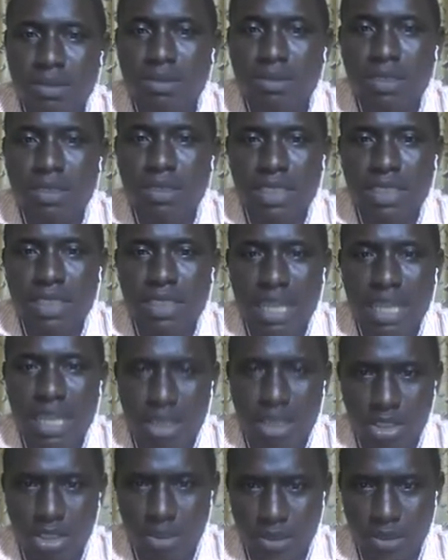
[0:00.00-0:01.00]

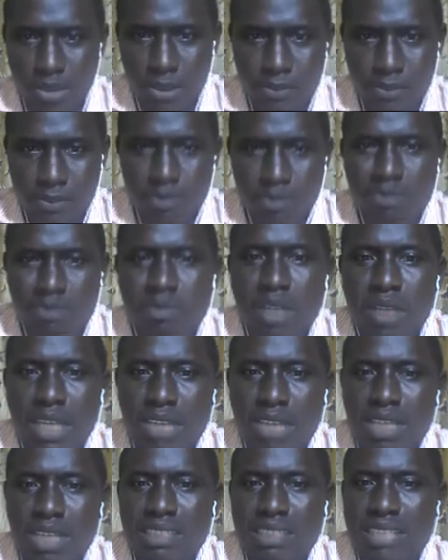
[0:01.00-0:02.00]
economy. Let's
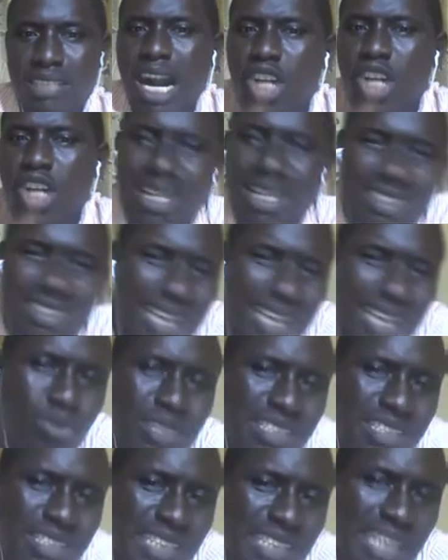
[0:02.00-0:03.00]
look at this. How do we now
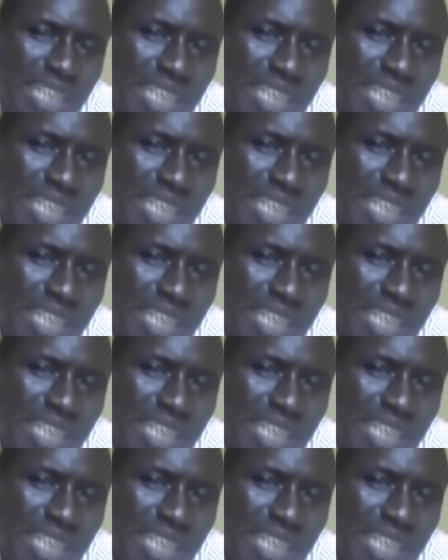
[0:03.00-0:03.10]
tackle these